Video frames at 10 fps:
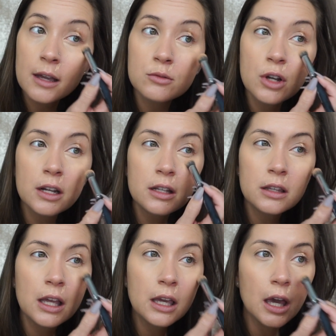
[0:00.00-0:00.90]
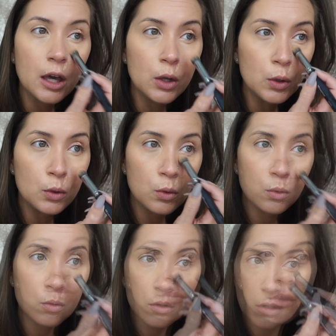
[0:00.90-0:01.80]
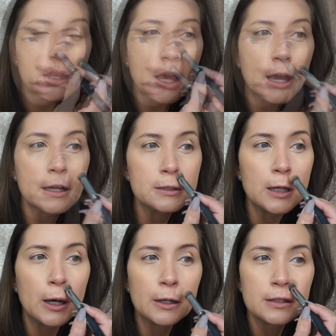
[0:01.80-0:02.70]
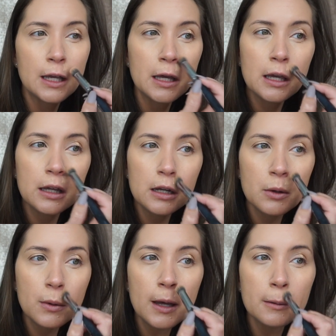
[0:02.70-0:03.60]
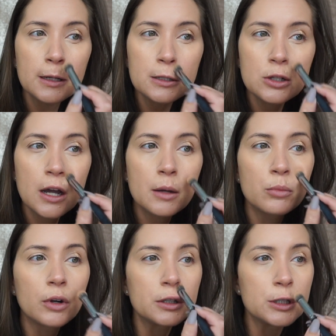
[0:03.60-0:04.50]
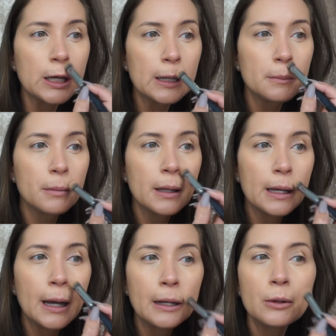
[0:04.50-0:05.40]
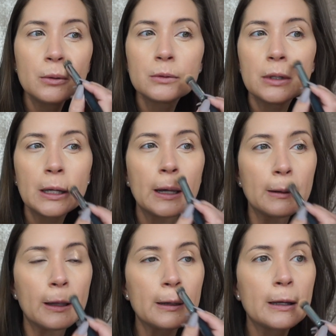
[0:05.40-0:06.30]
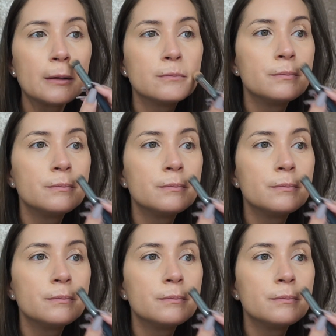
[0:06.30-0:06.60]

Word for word: I'm trying to think at who I saw. And I was like, you know what? I'm going to try brush again. But I don't think I like it.